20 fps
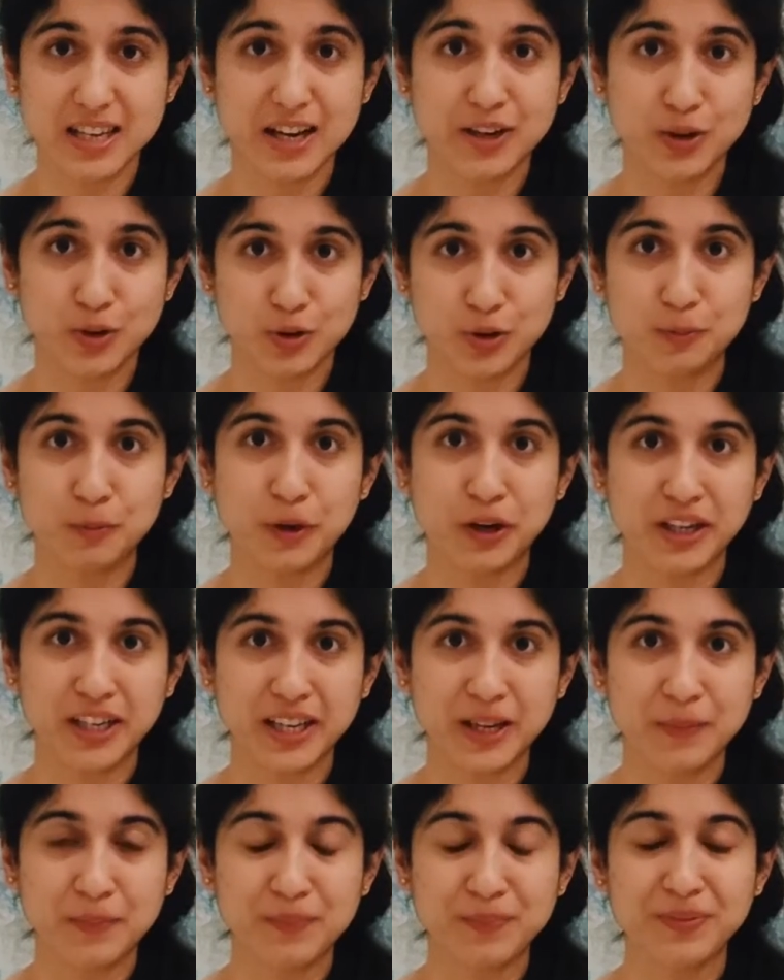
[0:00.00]
inside your
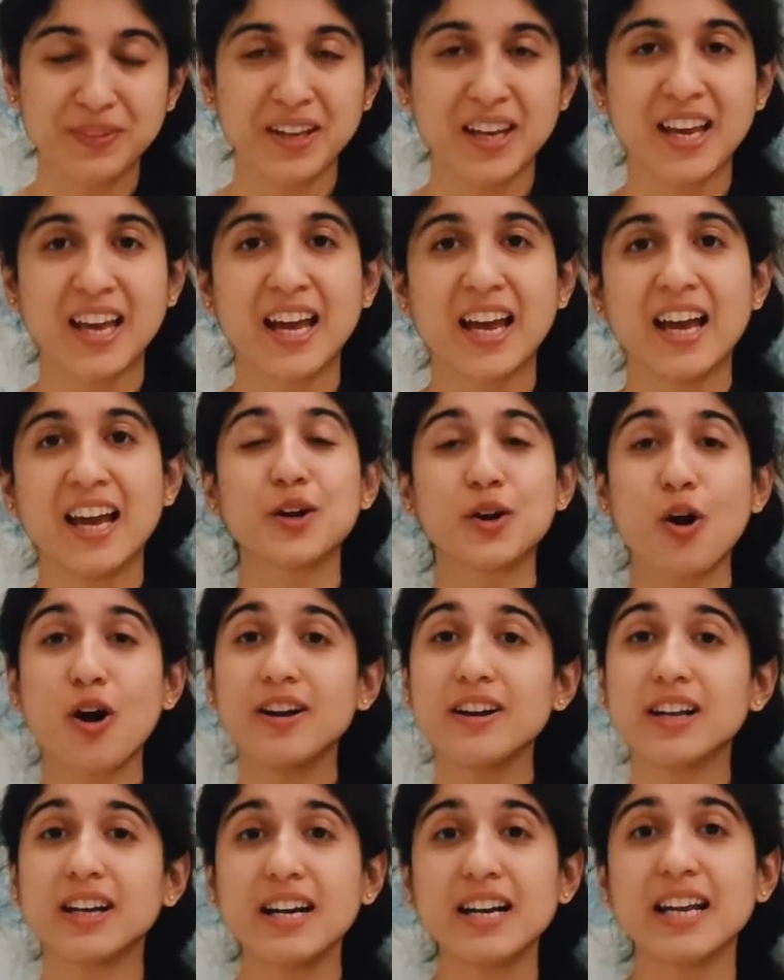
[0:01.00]
body.
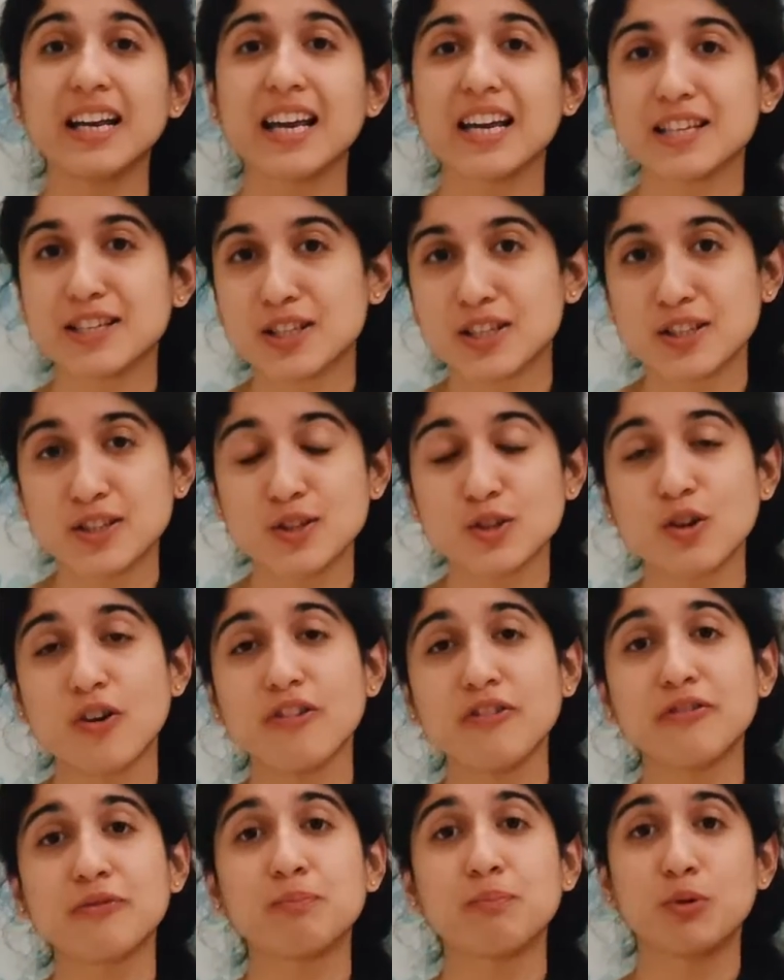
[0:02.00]
Contraindications
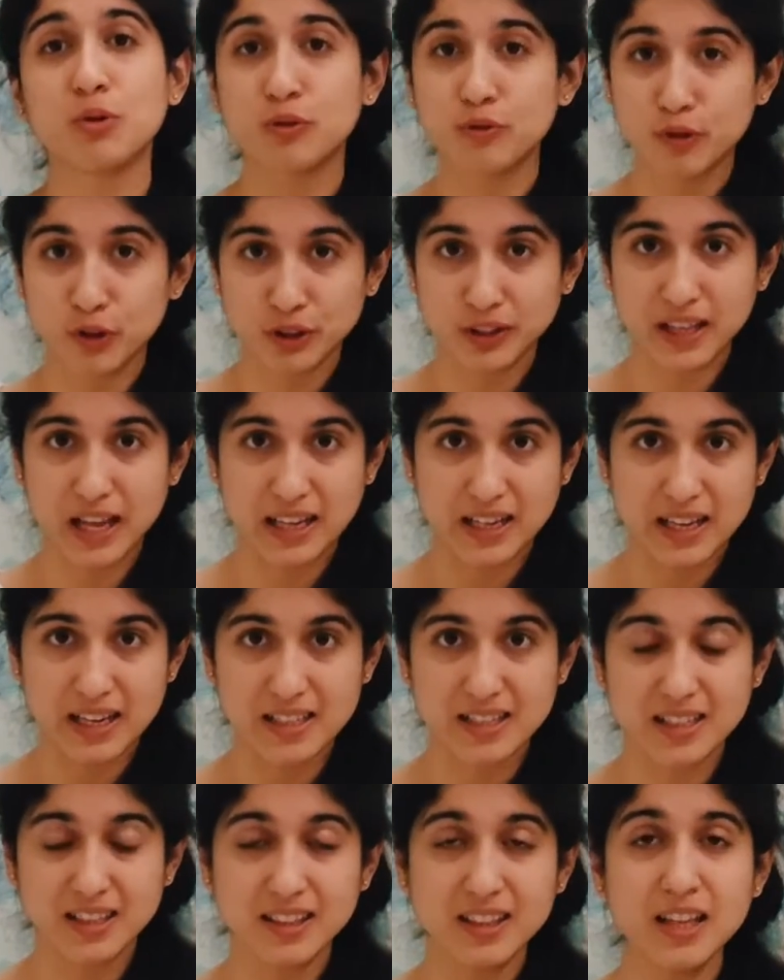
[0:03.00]
of
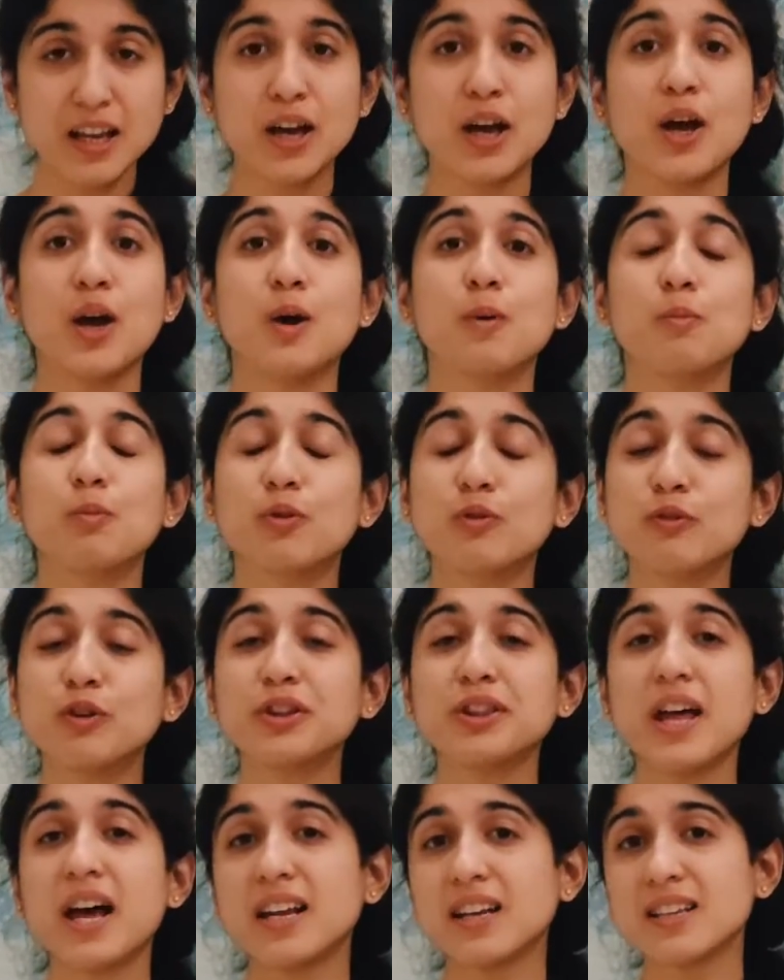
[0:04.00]
Purvottanasana.
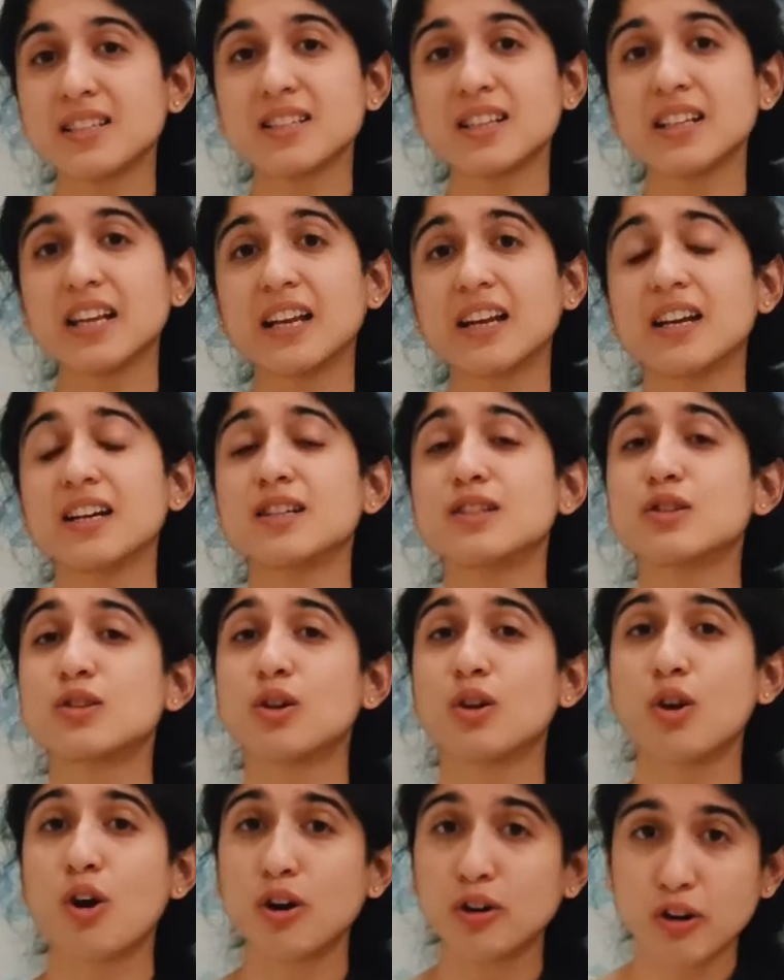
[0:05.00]
Purvottanasana
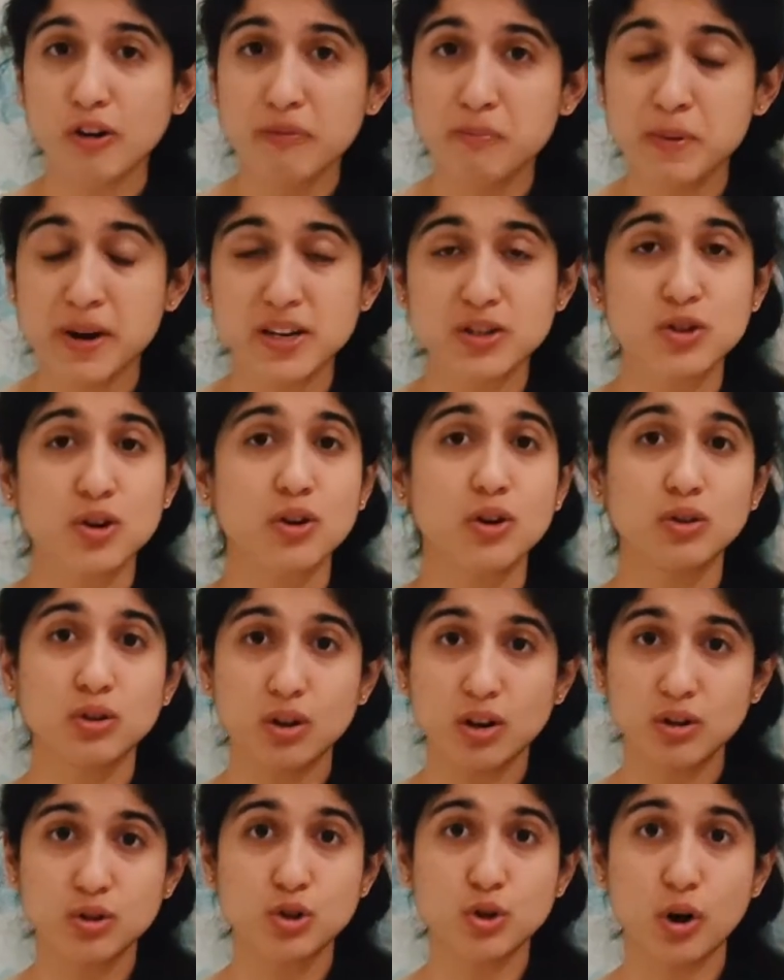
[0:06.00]
creates a lot of pressure
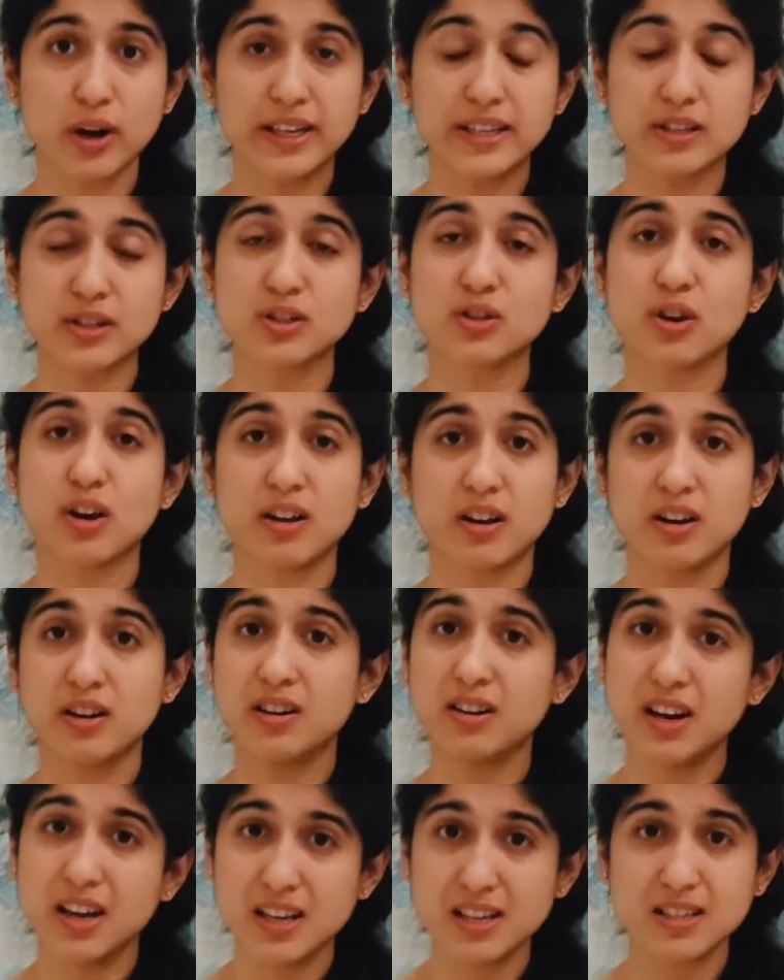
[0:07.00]
on your joints, your
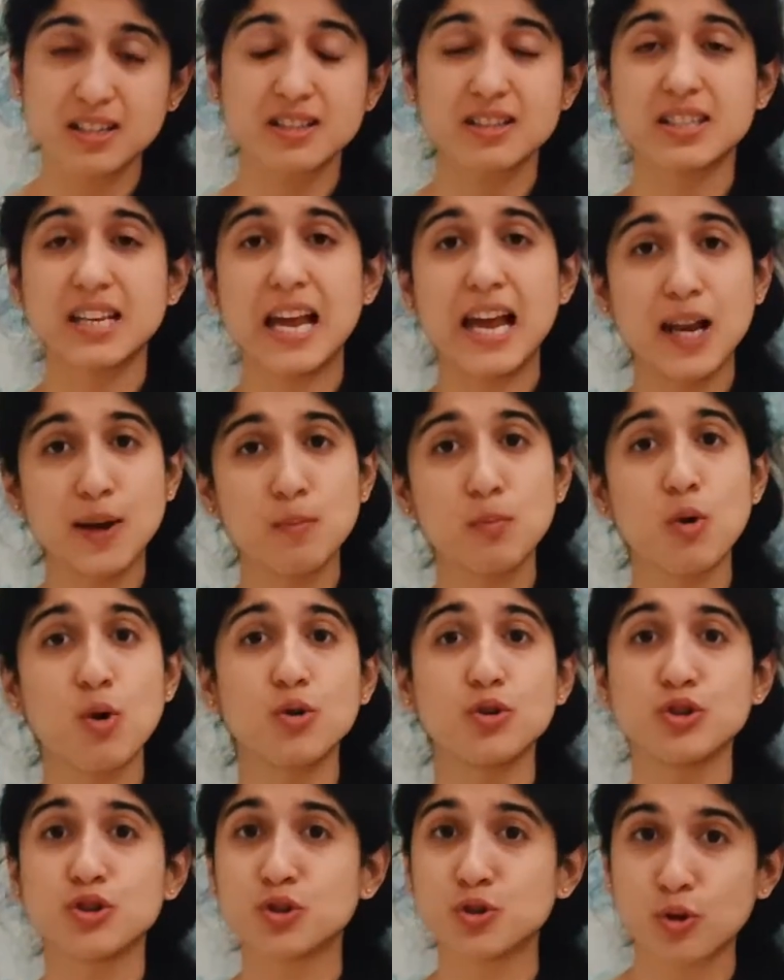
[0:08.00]
wrists,
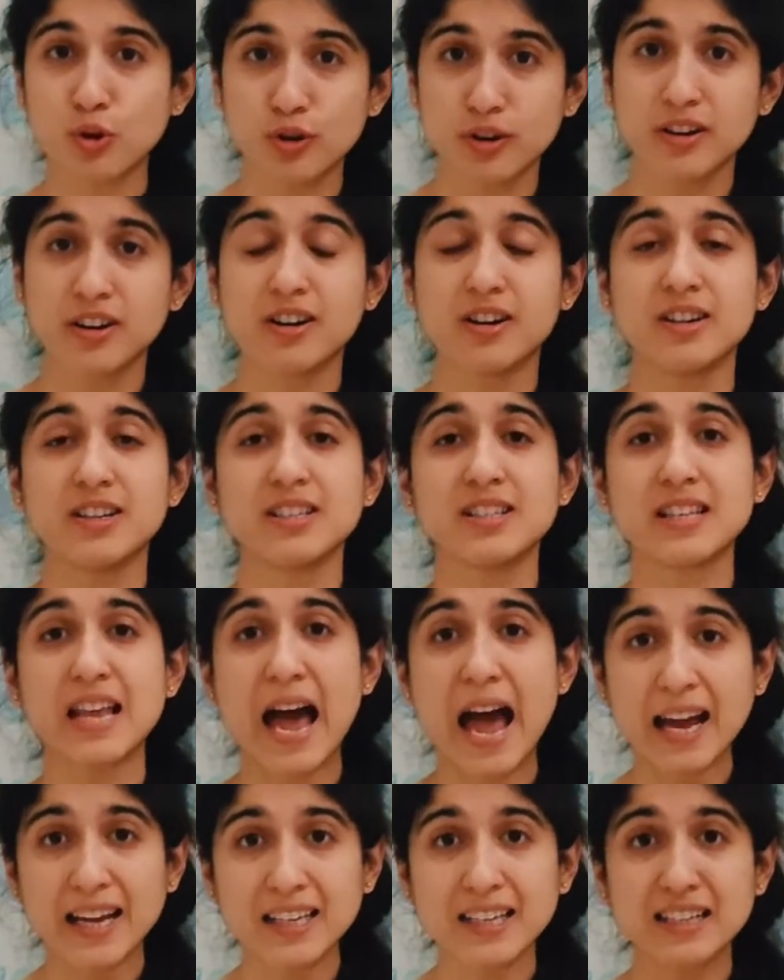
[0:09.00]
elbows,
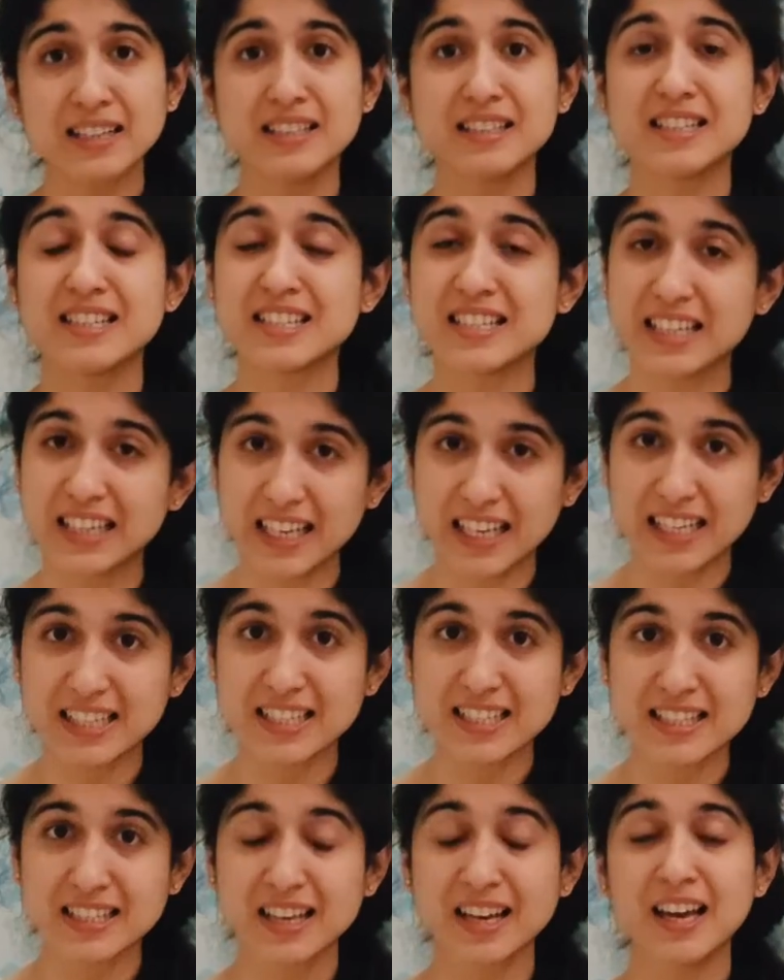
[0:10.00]
shoulders, ankles,
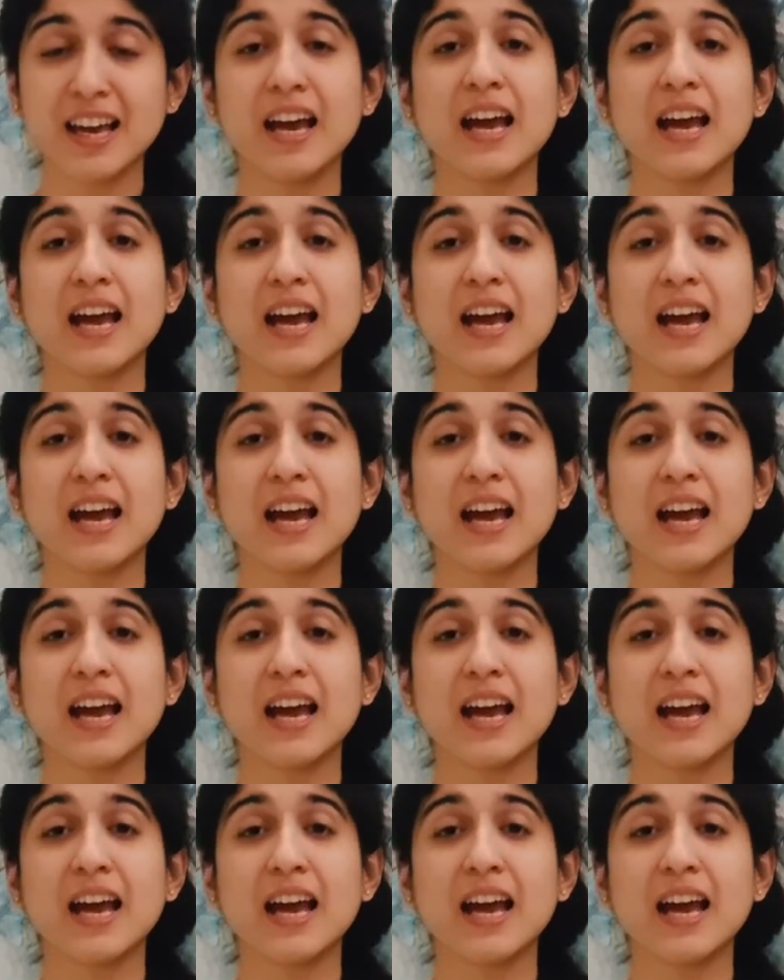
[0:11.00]
knees,